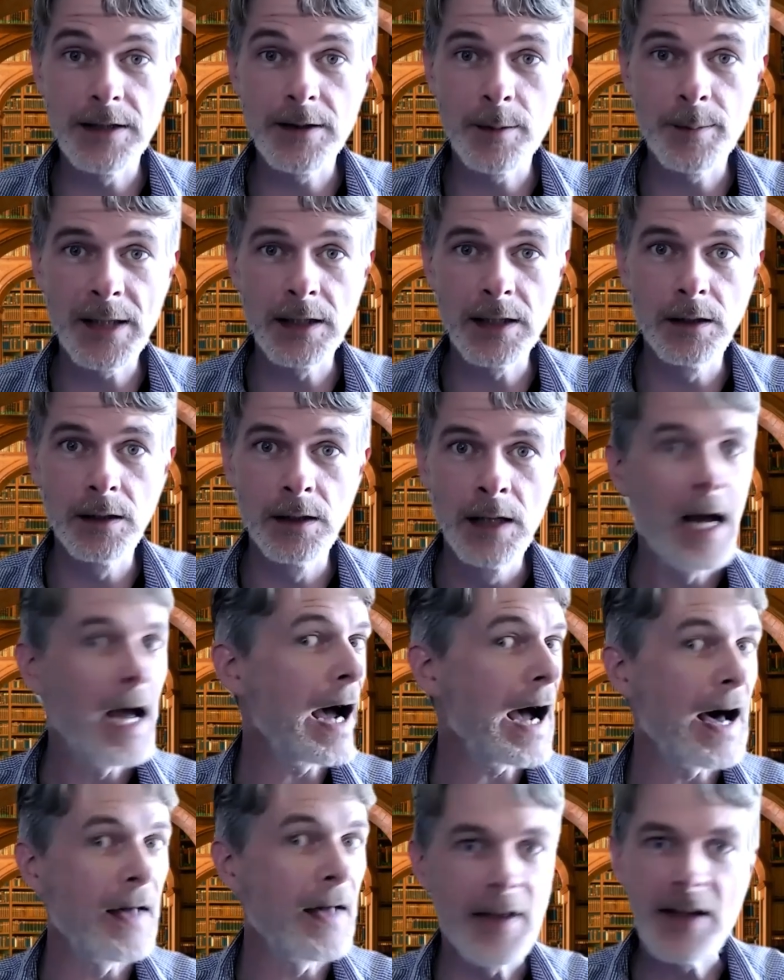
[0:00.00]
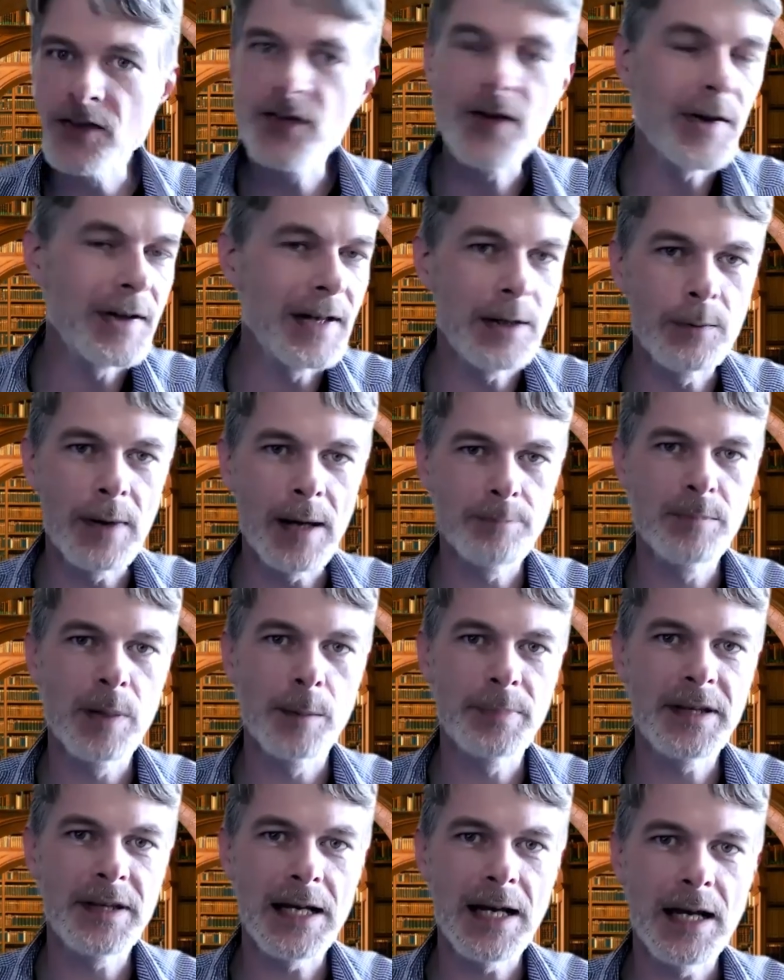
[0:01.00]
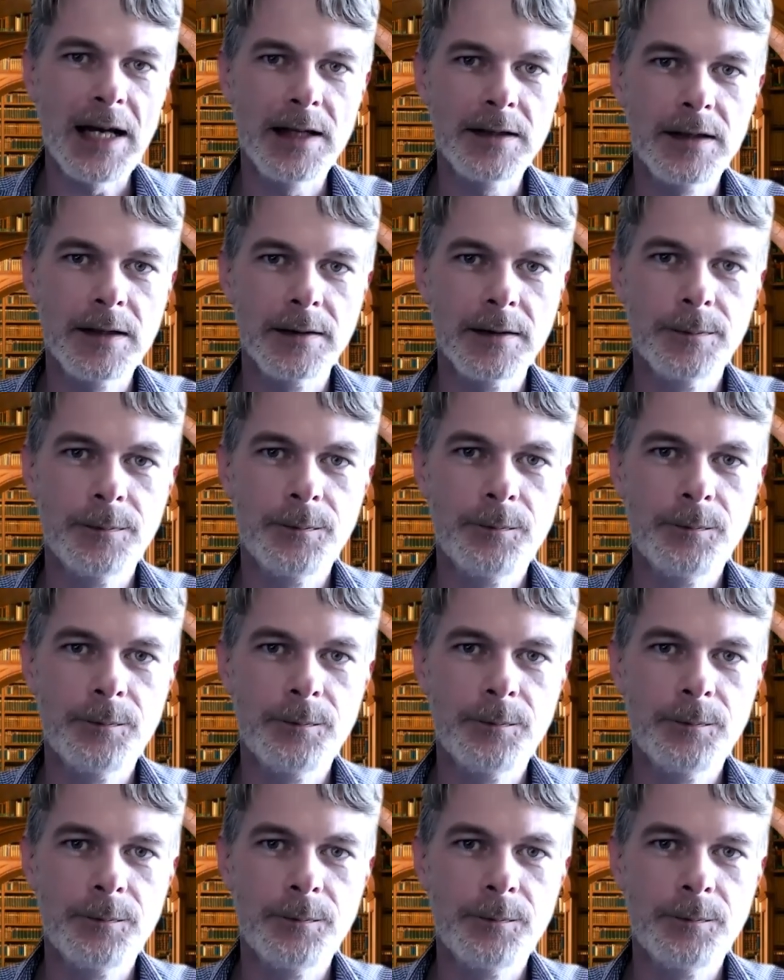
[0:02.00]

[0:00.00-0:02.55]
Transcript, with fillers: in the middle, and then suddenly ramp up at the end.